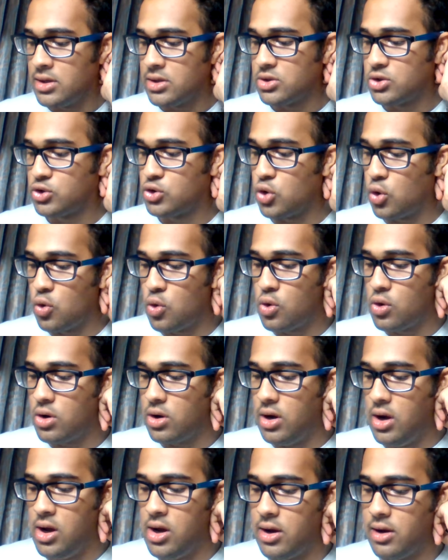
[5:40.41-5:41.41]
So
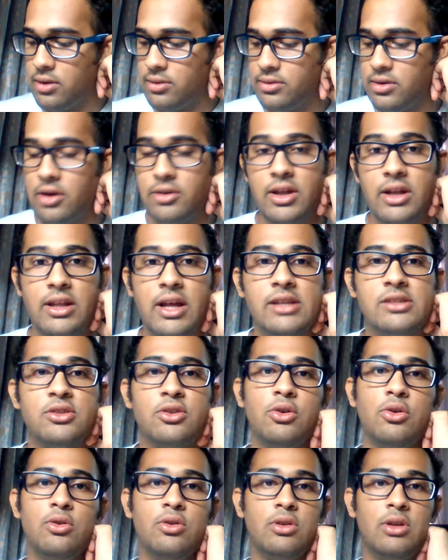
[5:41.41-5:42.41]
now that that's
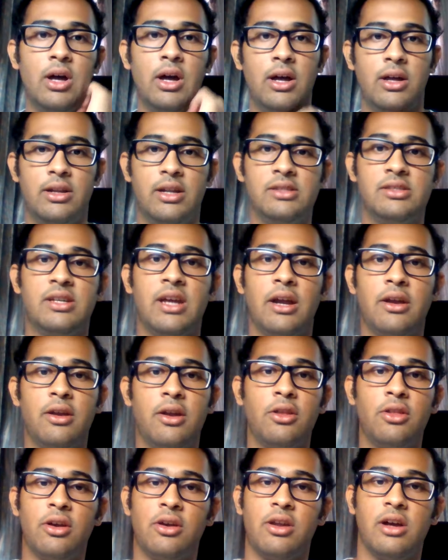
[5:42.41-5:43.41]
true, let's get
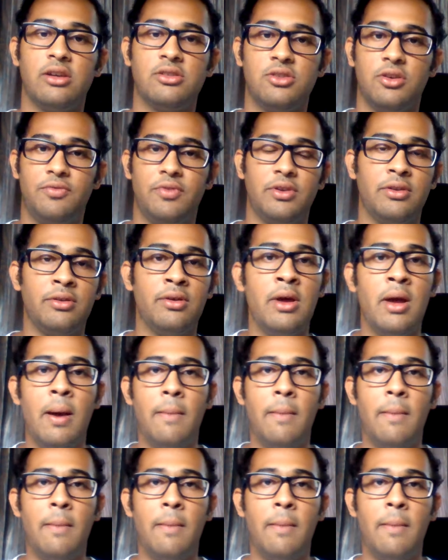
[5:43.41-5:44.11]
to the crux of it.